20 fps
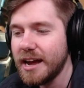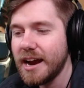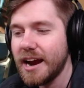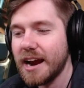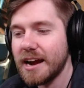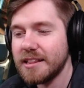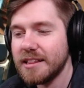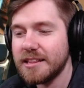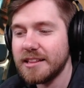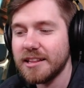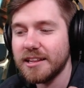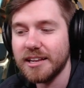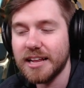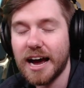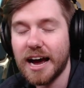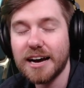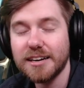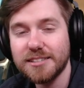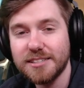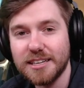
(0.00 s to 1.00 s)
And then the
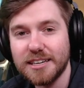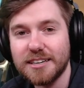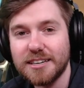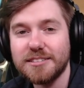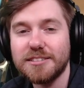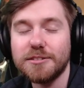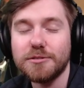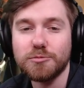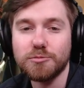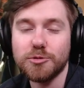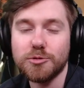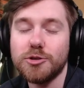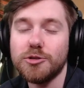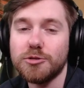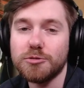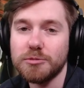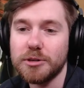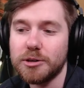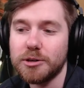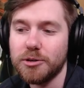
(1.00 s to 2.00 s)
last thing is
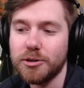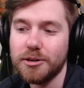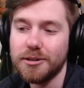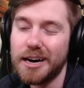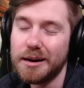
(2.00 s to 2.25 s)
reduce recoil.